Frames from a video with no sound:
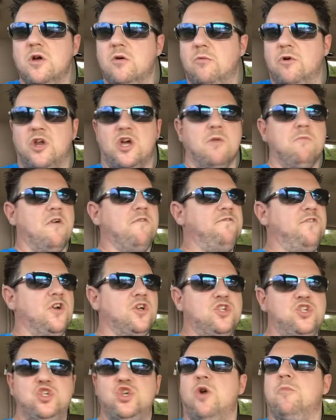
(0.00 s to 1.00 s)
When I got my
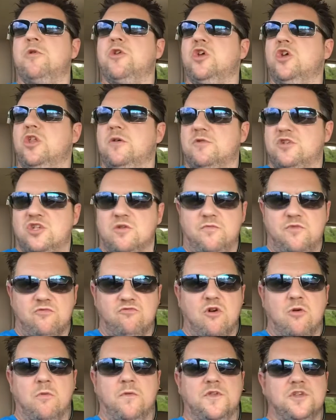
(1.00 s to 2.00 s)
first job, I knew there was something
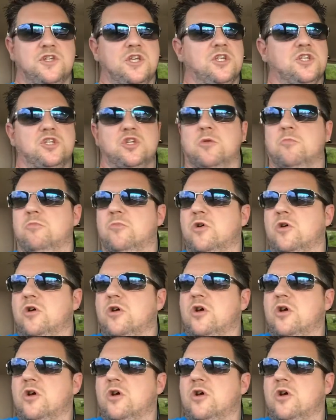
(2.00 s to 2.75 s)
wrong with the system.